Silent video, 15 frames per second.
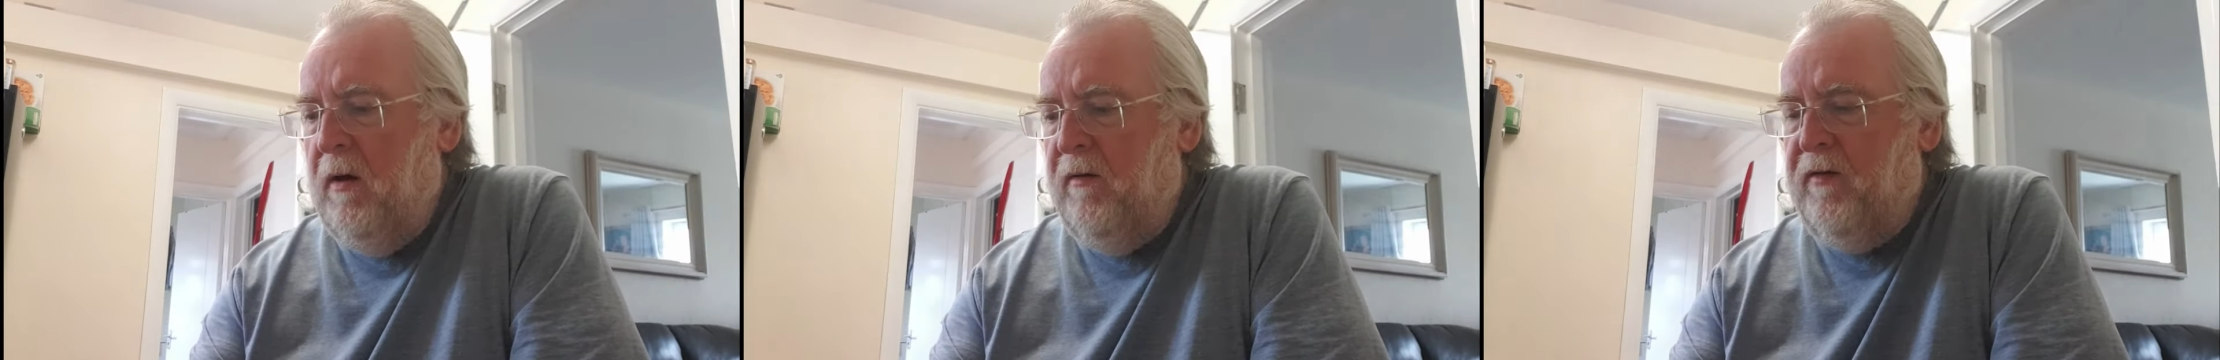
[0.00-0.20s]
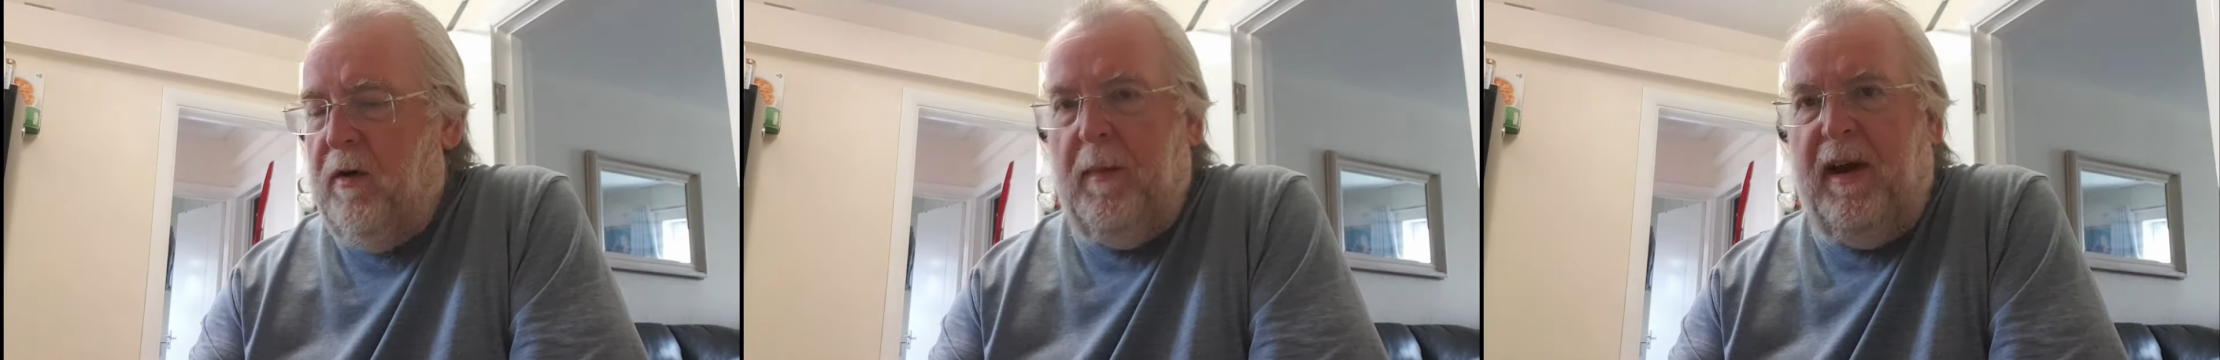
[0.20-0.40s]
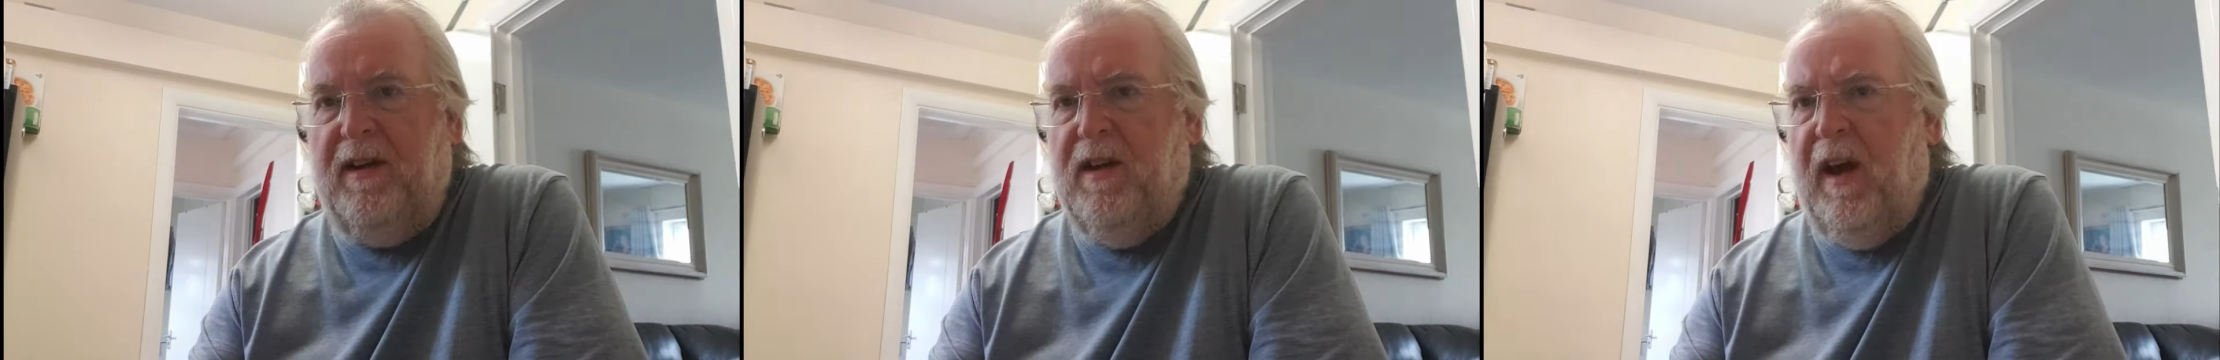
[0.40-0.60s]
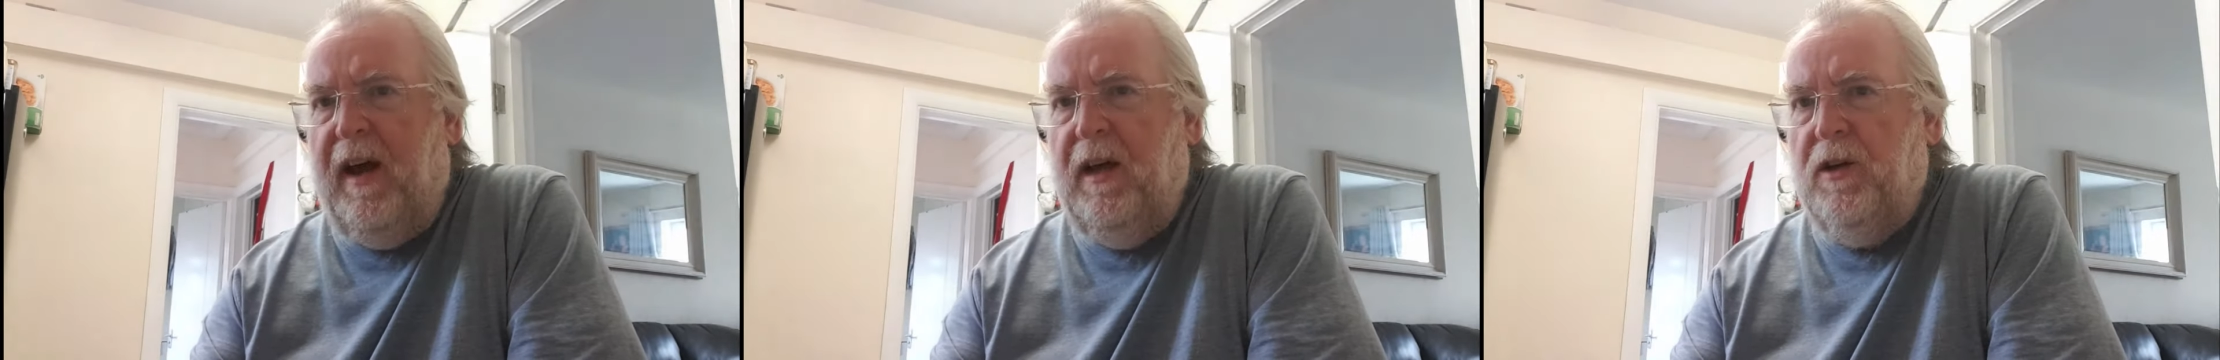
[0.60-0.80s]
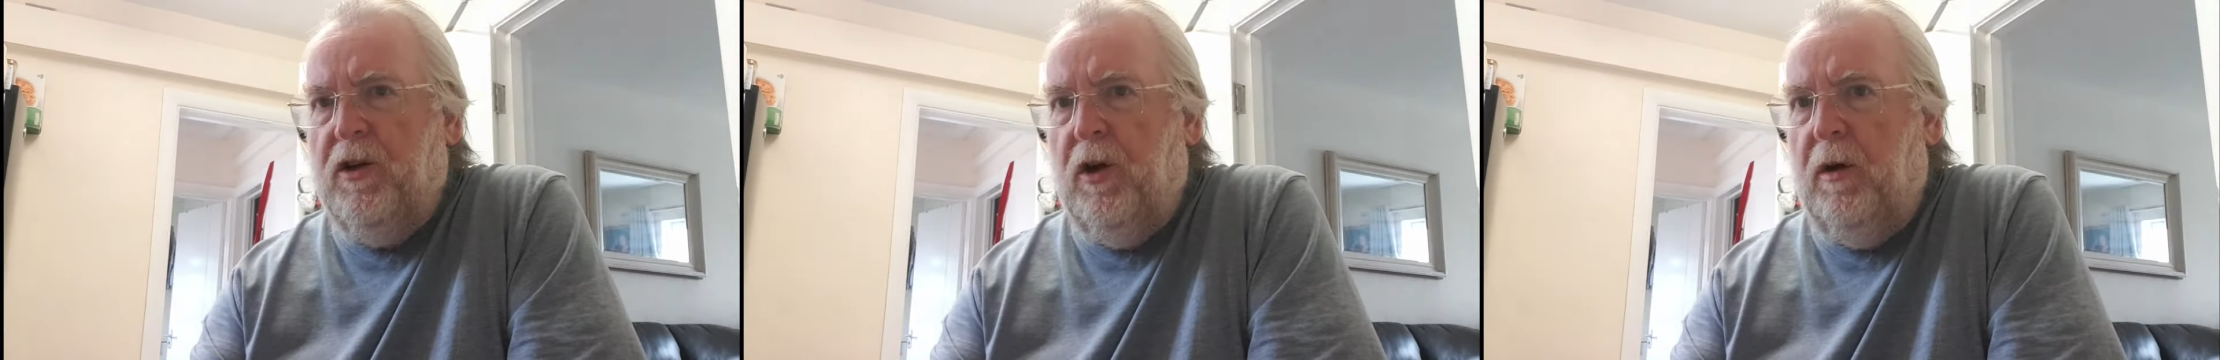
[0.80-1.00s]

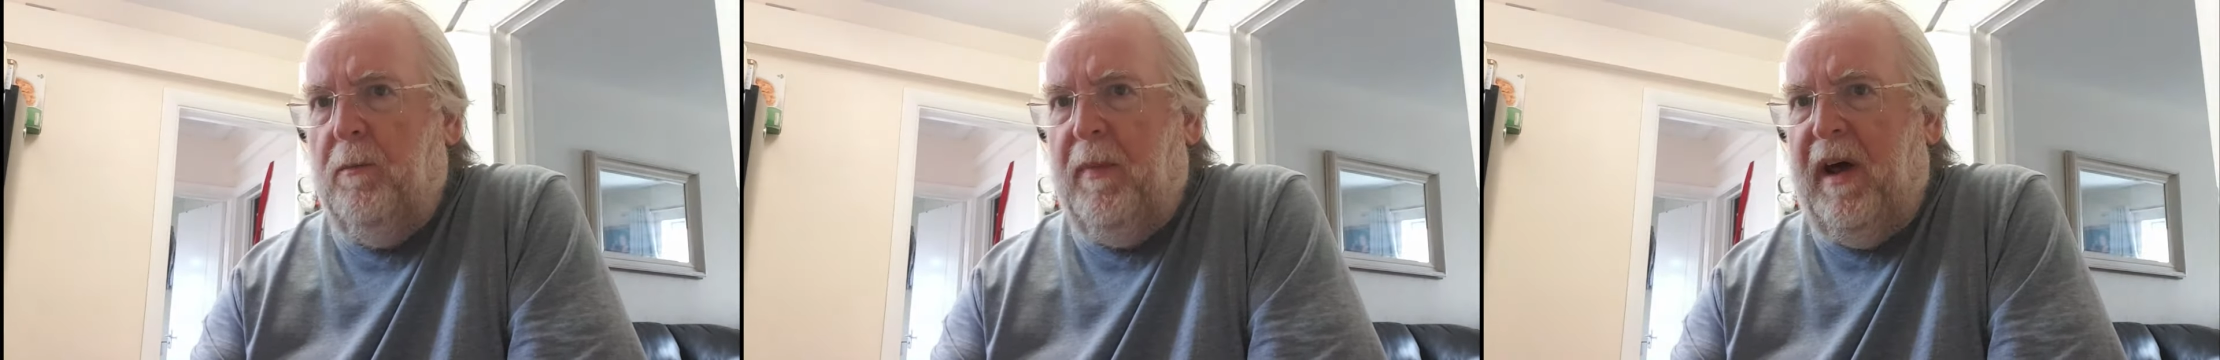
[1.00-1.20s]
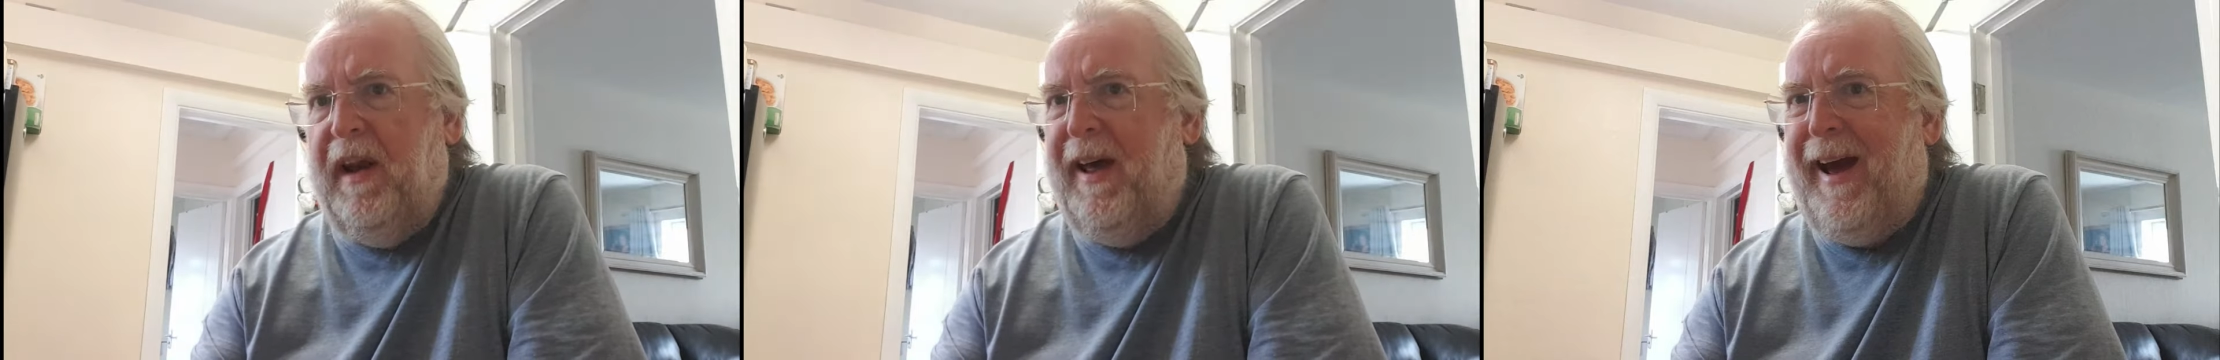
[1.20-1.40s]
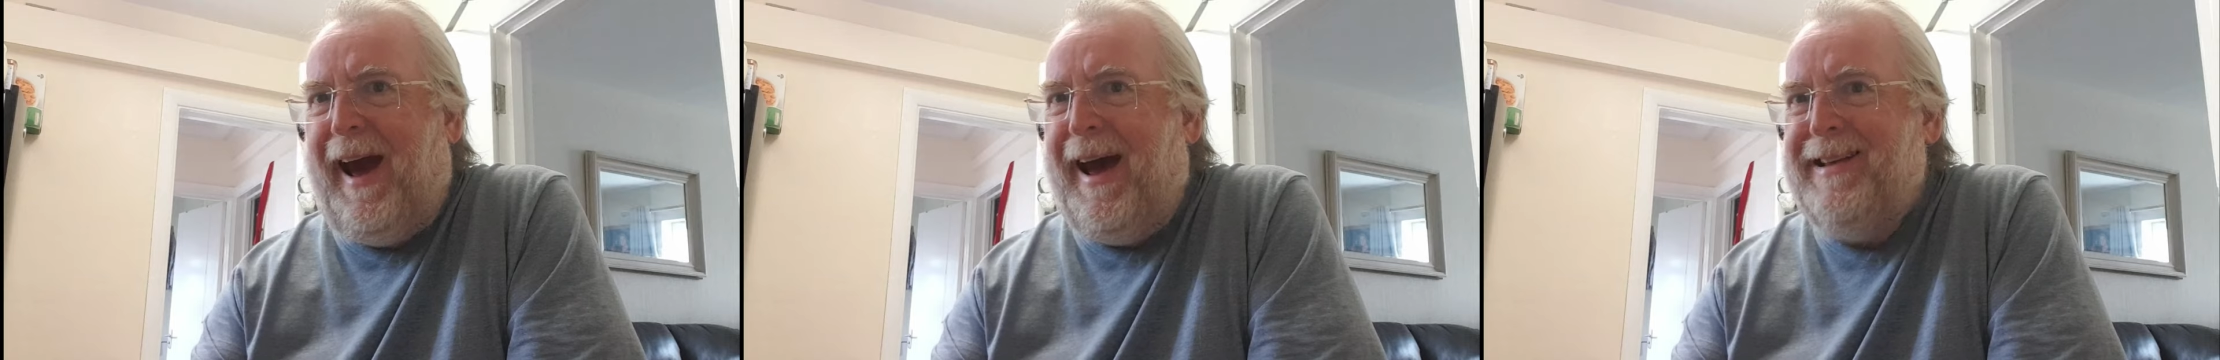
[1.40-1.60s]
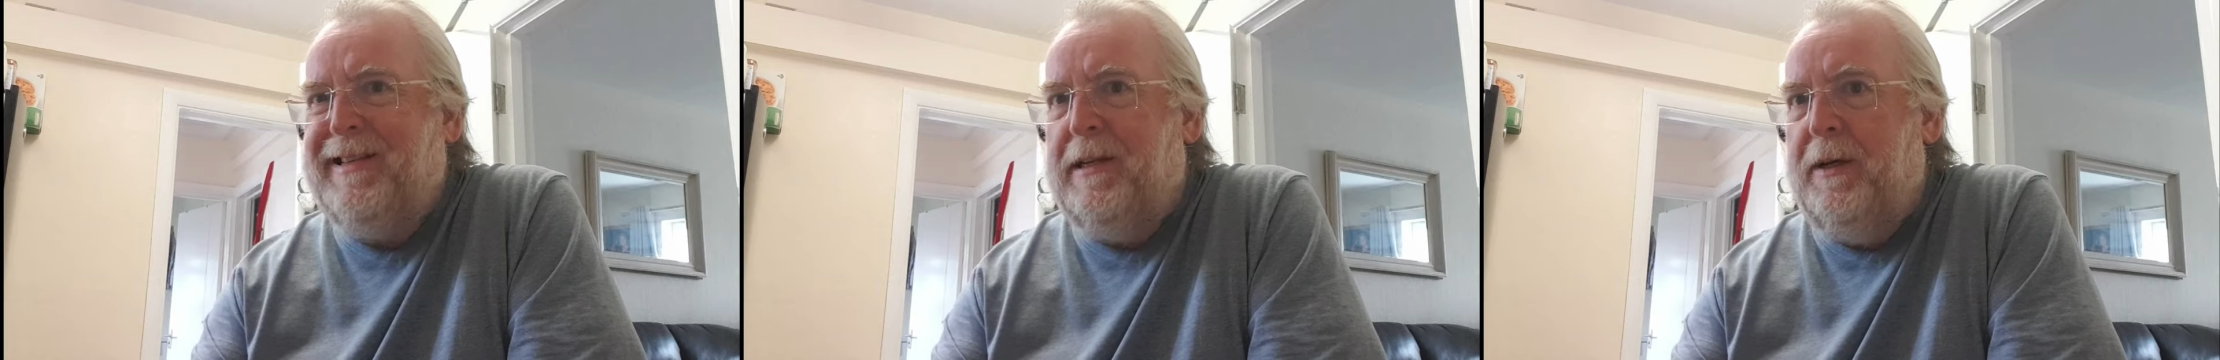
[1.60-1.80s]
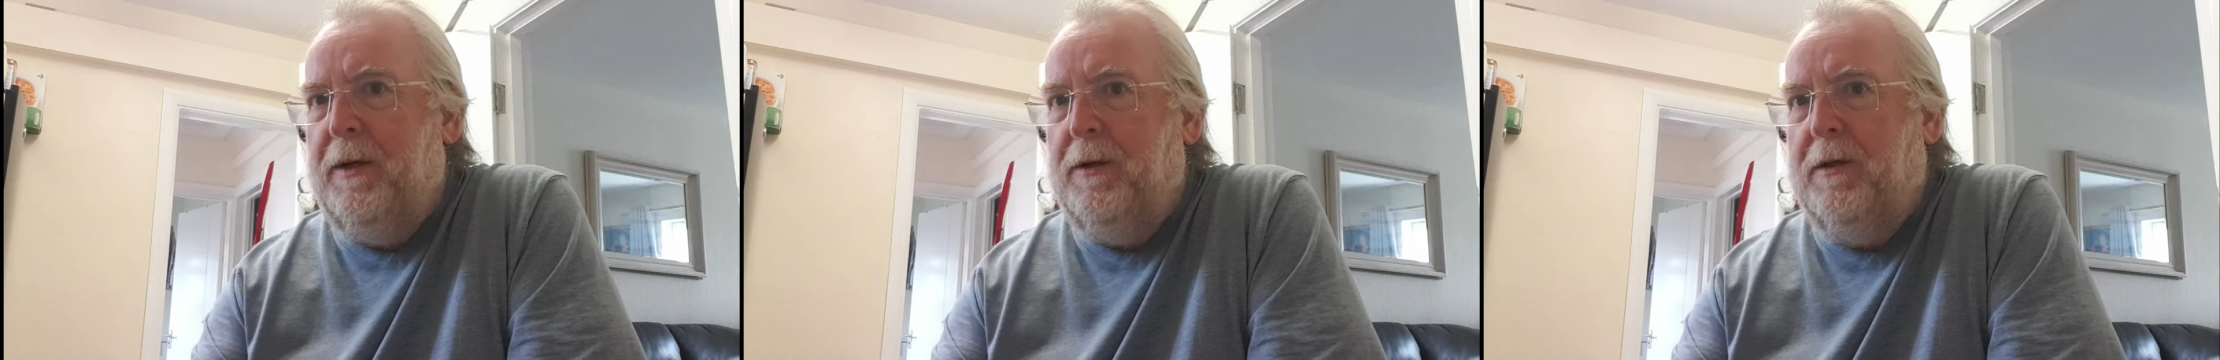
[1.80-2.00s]
fermentation, but it
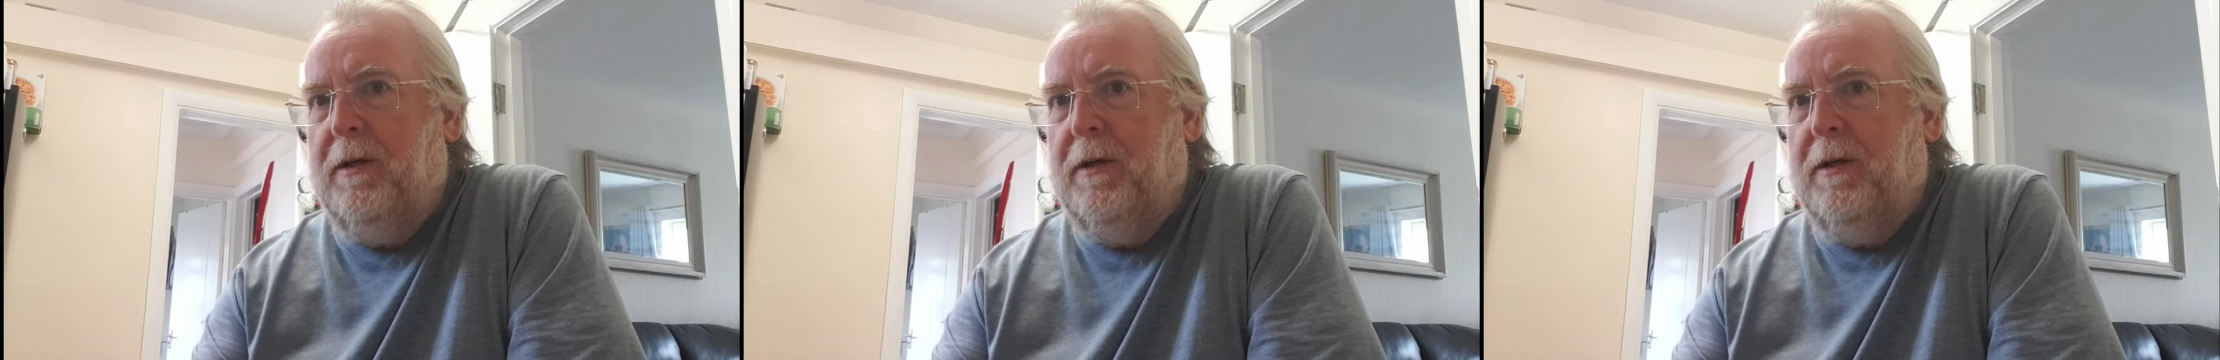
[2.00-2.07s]
hasn't,